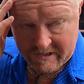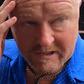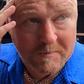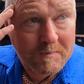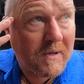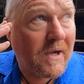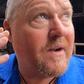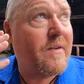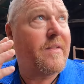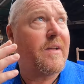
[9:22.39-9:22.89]
and
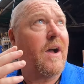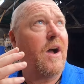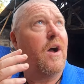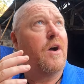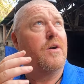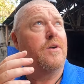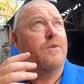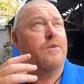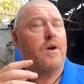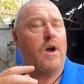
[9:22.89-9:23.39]
it's part of the
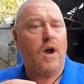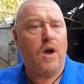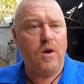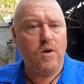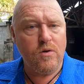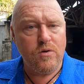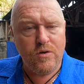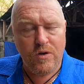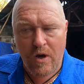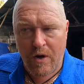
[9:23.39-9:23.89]

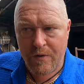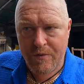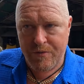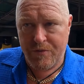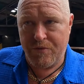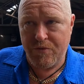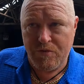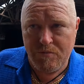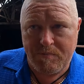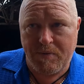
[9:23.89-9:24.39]

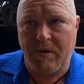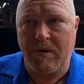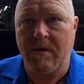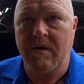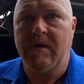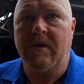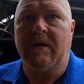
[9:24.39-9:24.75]
Oyo group,